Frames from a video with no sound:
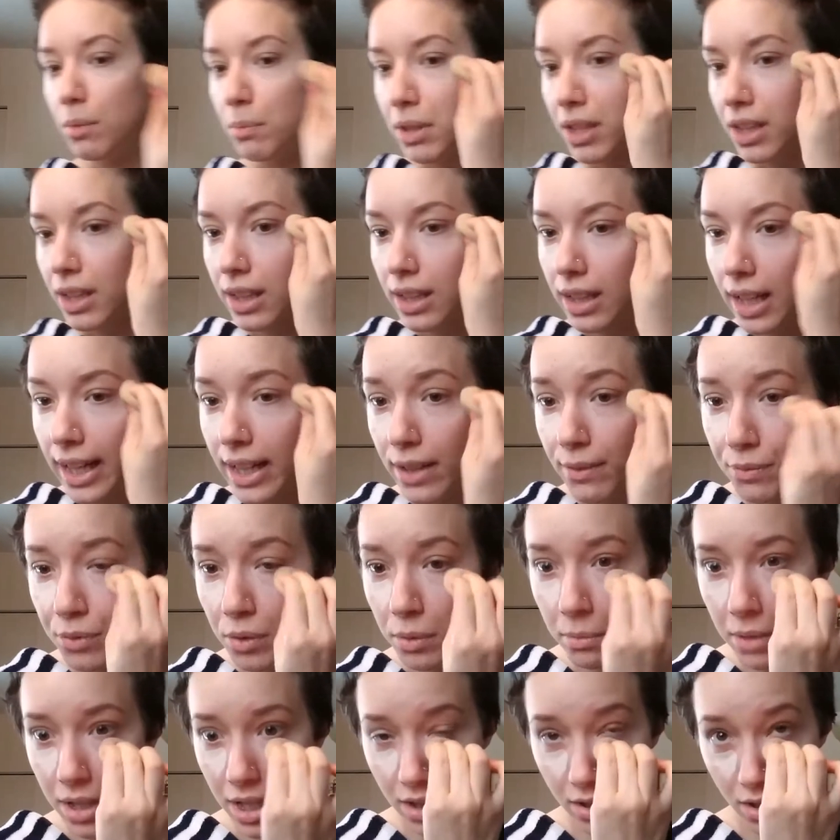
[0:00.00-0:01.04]
bit light for
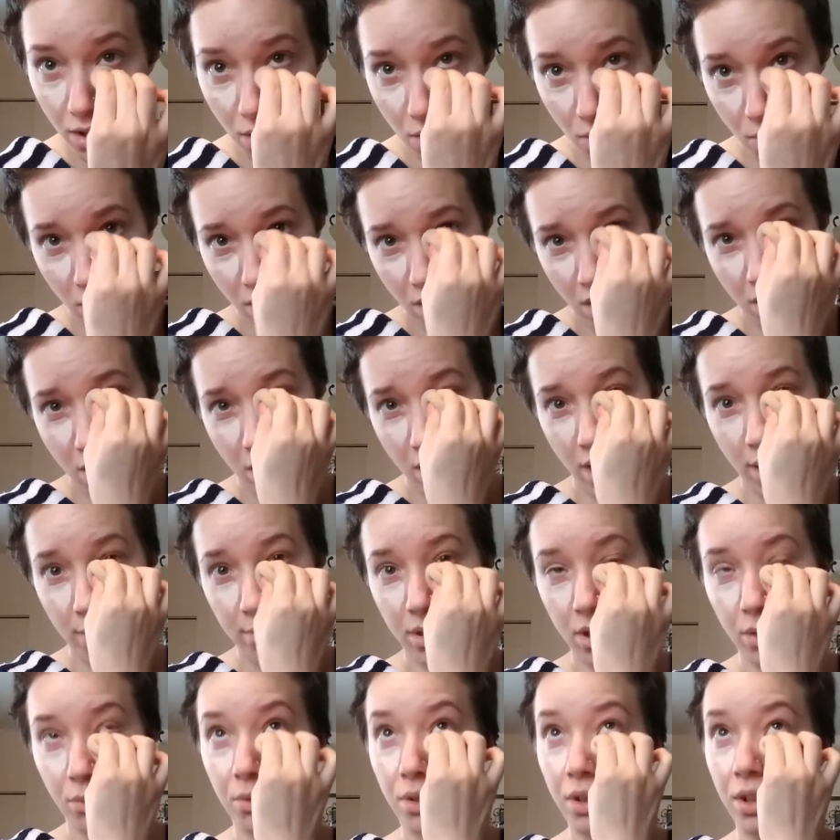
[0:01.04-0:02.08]
me though,
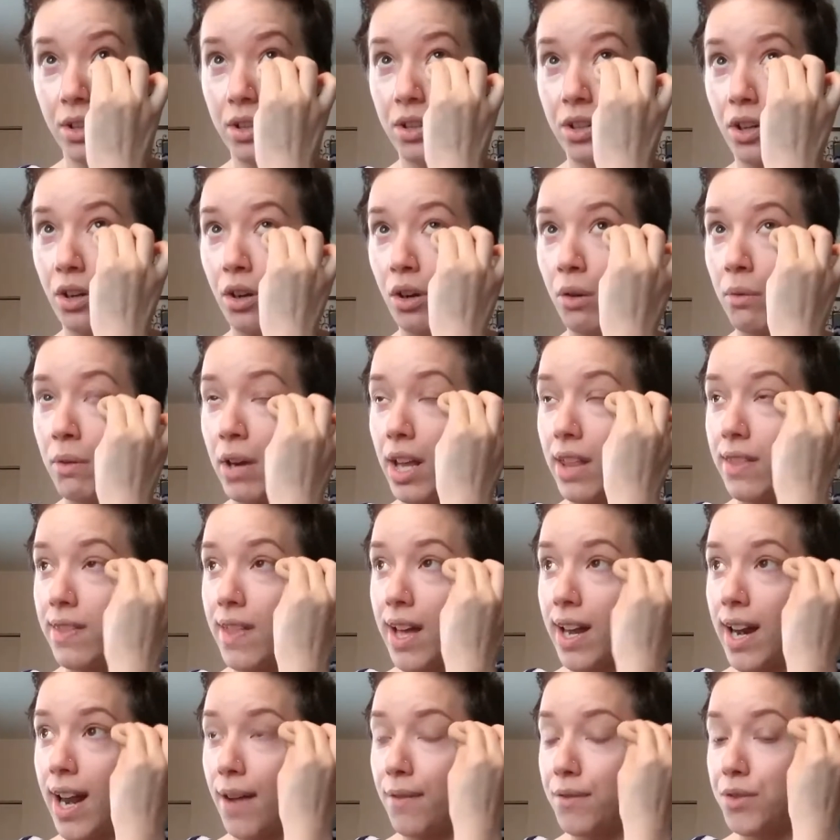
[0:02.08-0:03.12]
but we're gonna correct
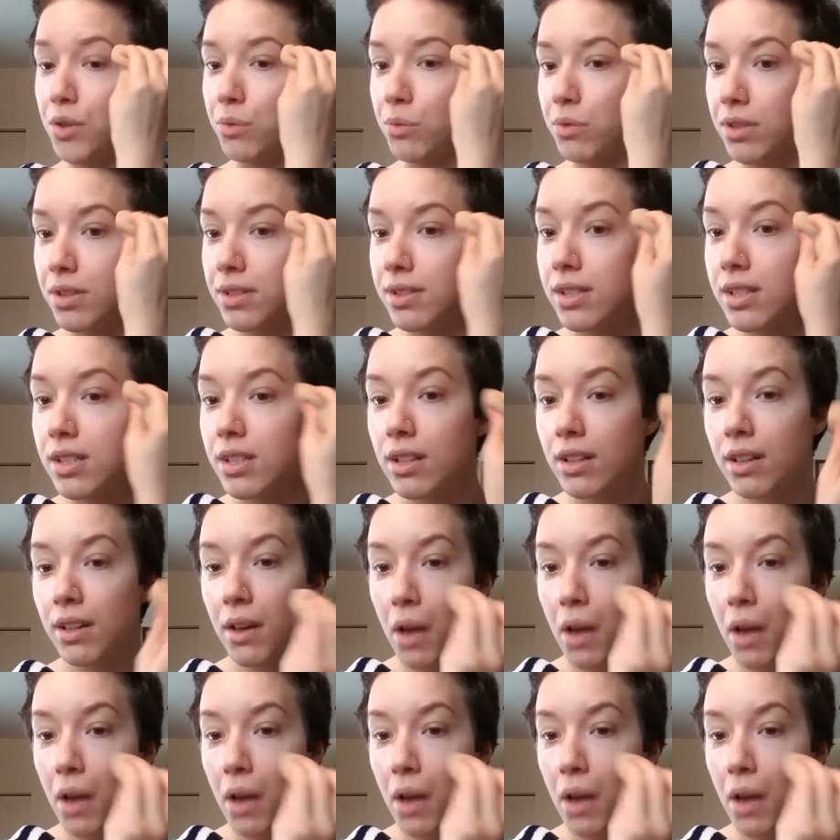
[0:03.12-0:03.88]
that afterwards.